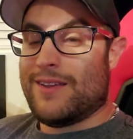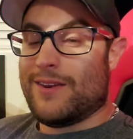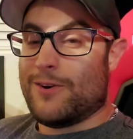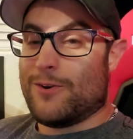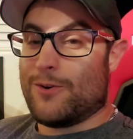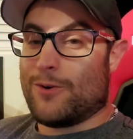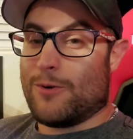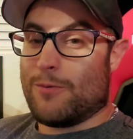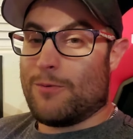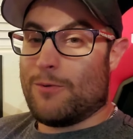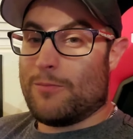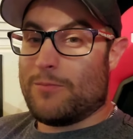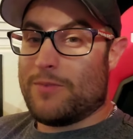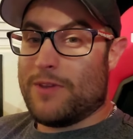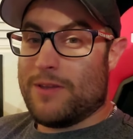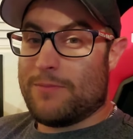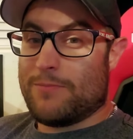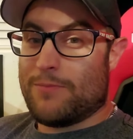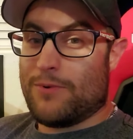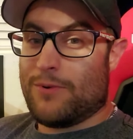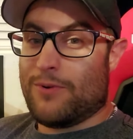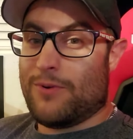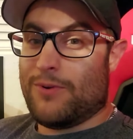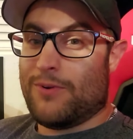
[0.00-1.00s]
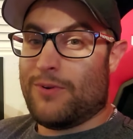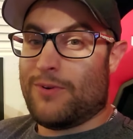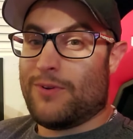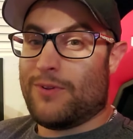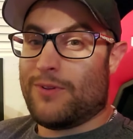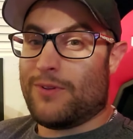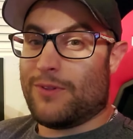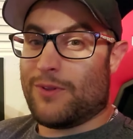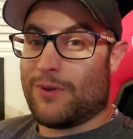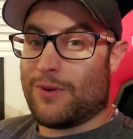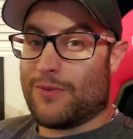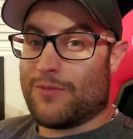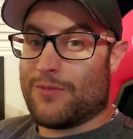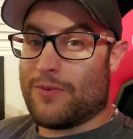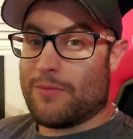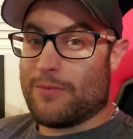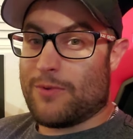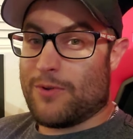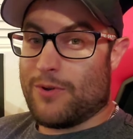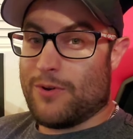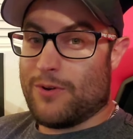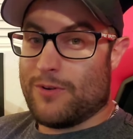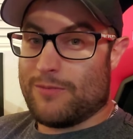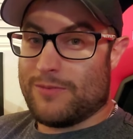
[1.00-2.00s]
normal people learn from
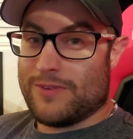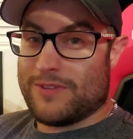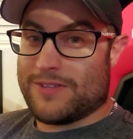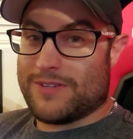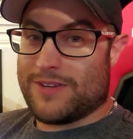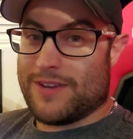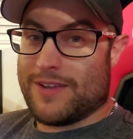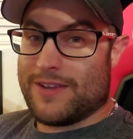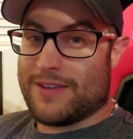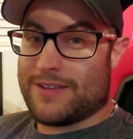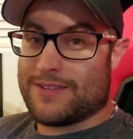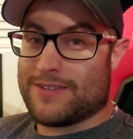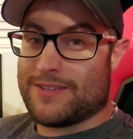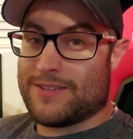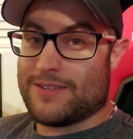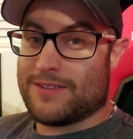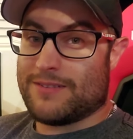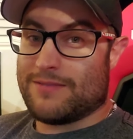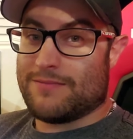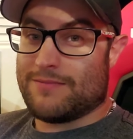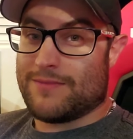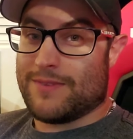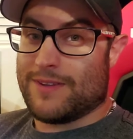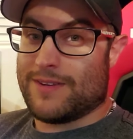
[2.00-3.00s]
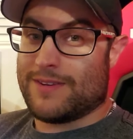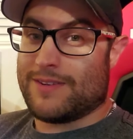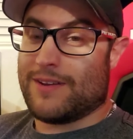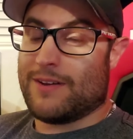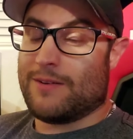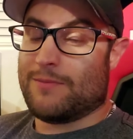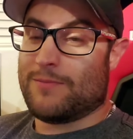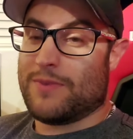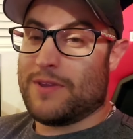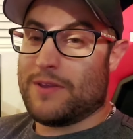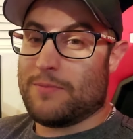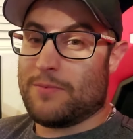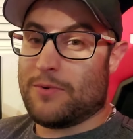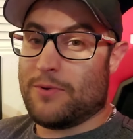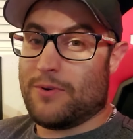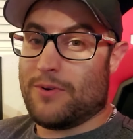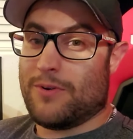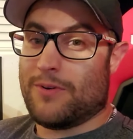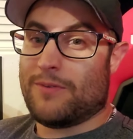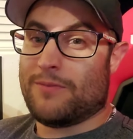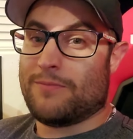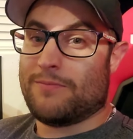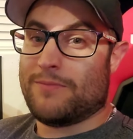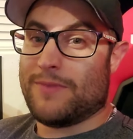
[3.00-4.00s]
their own mistakes, and dumb
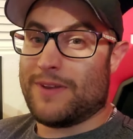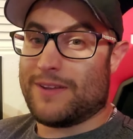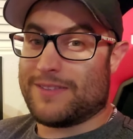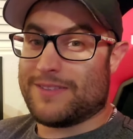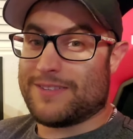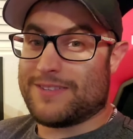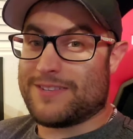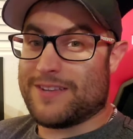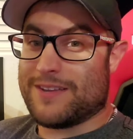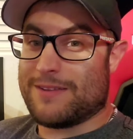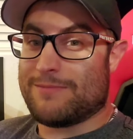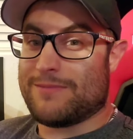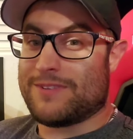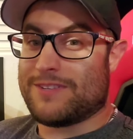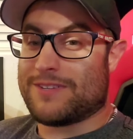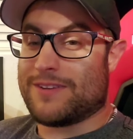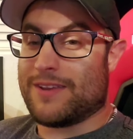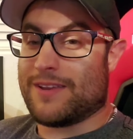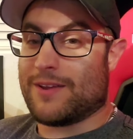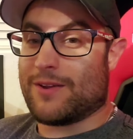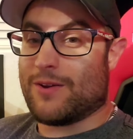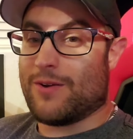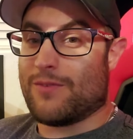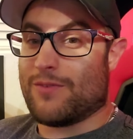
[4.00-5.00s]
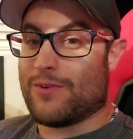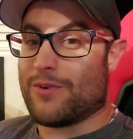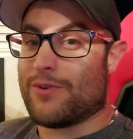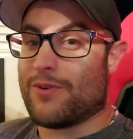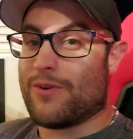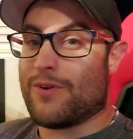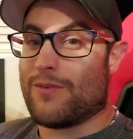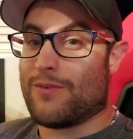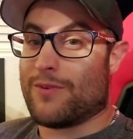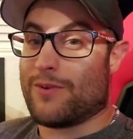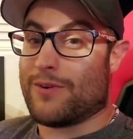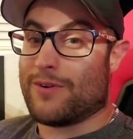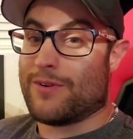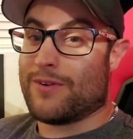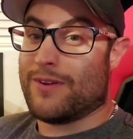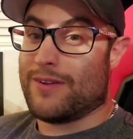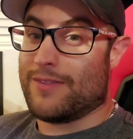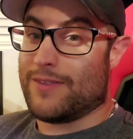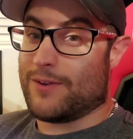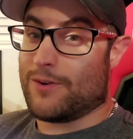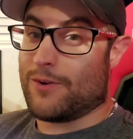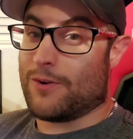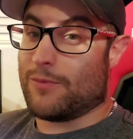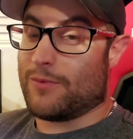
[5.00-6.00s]
people make the same mistake over and over,
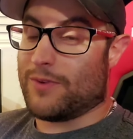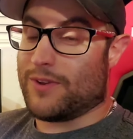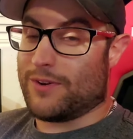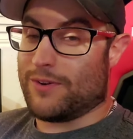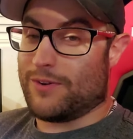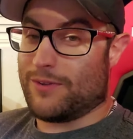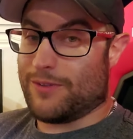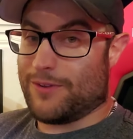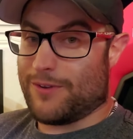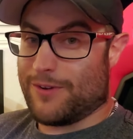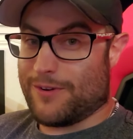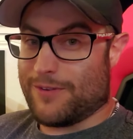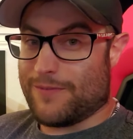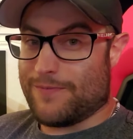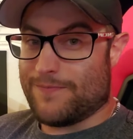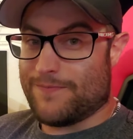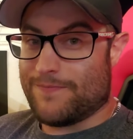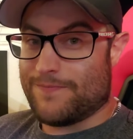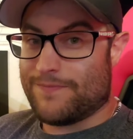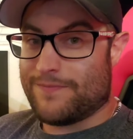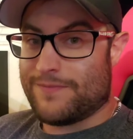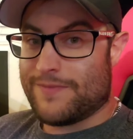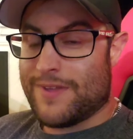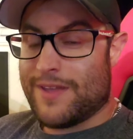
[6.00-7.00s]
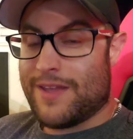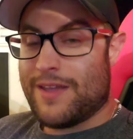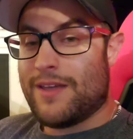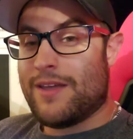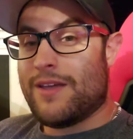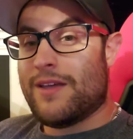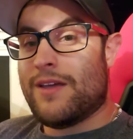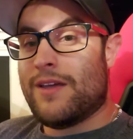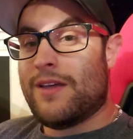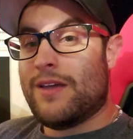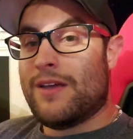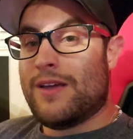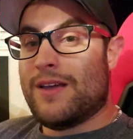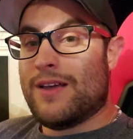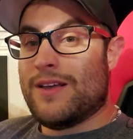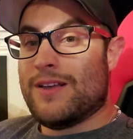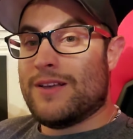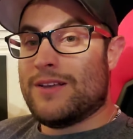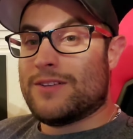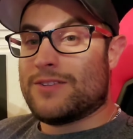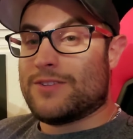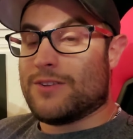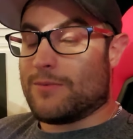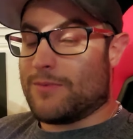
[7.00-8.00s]
and they normally don't learn.
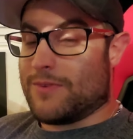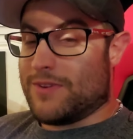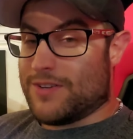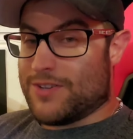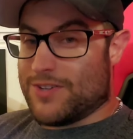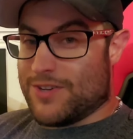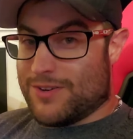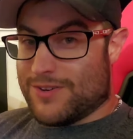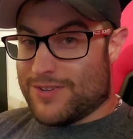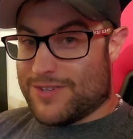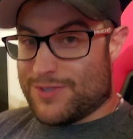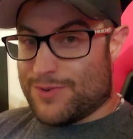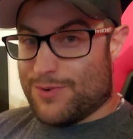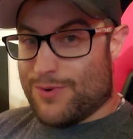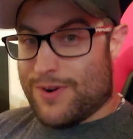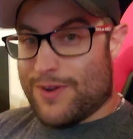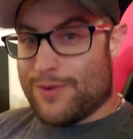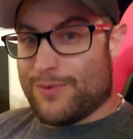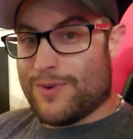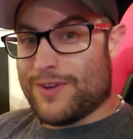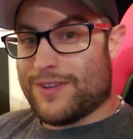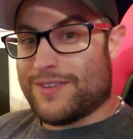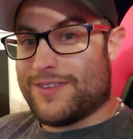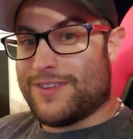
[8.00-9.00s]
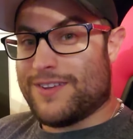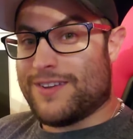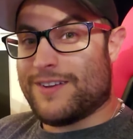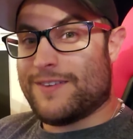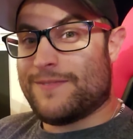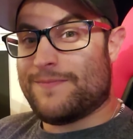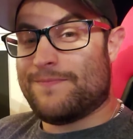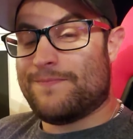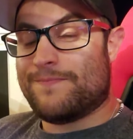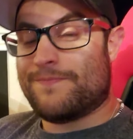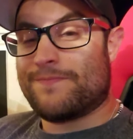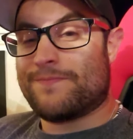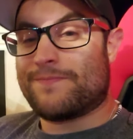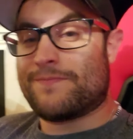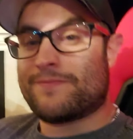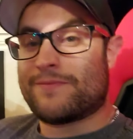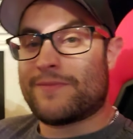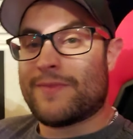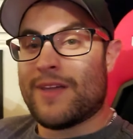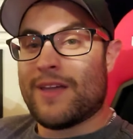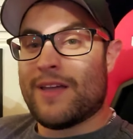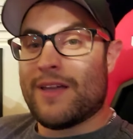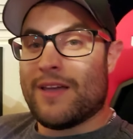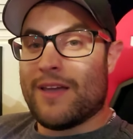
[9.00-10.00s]
So I'm going to share a story with you.
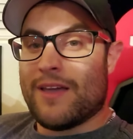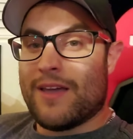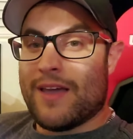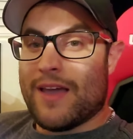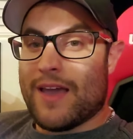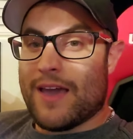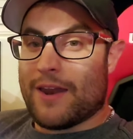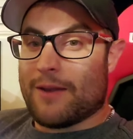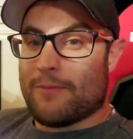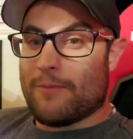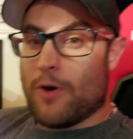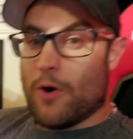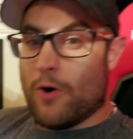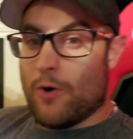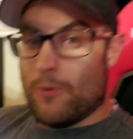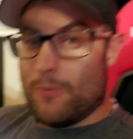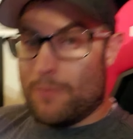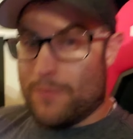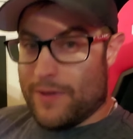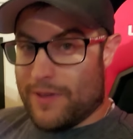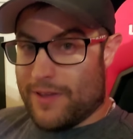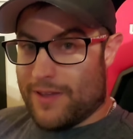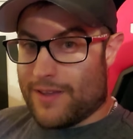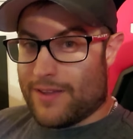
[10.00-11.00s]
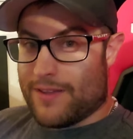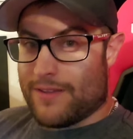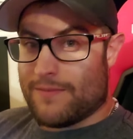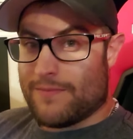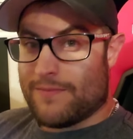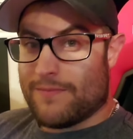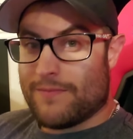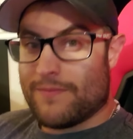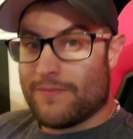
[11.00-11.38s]
And I'm hoping